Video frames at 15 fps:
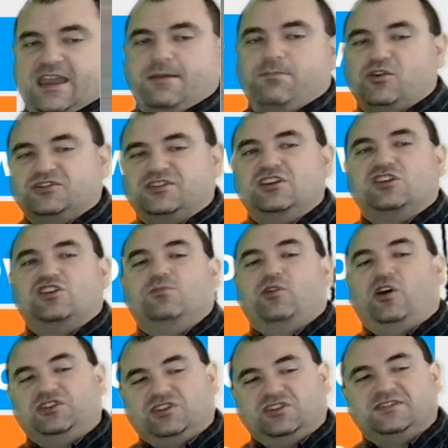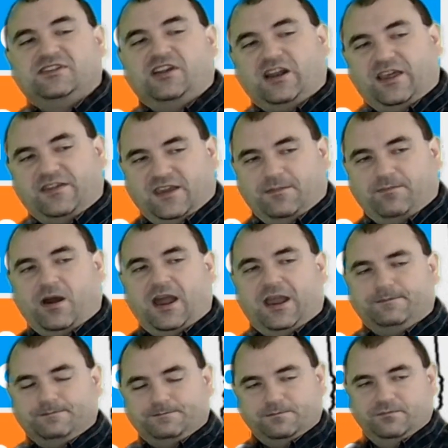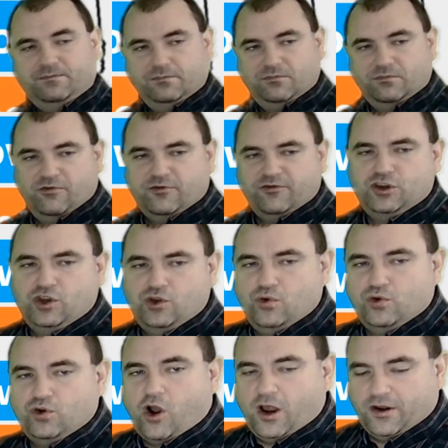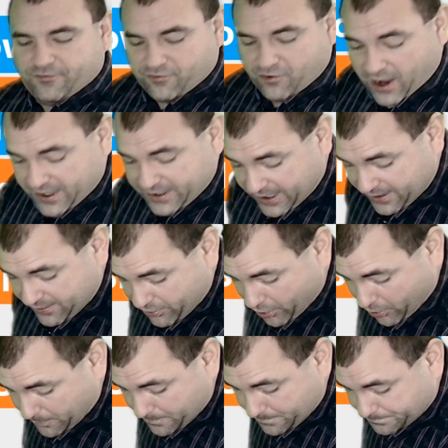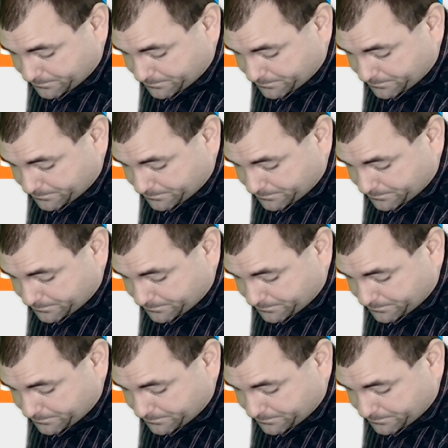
day. Most of the accumulation is done, I think, by noon on Friday, though.